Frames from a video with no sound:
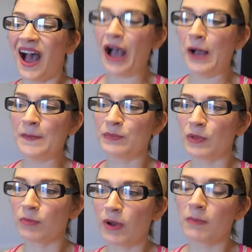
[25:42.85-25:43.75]

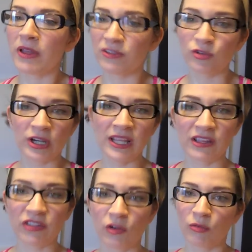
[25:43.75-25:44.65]
But muscle training
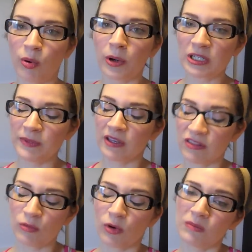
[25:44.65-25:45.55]
is so important
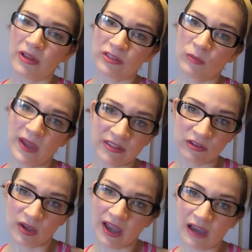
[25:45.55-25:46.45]
because the more muscle
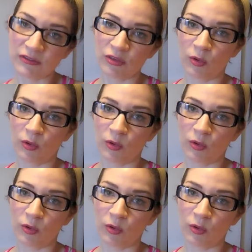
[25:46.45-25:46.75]
mass you have,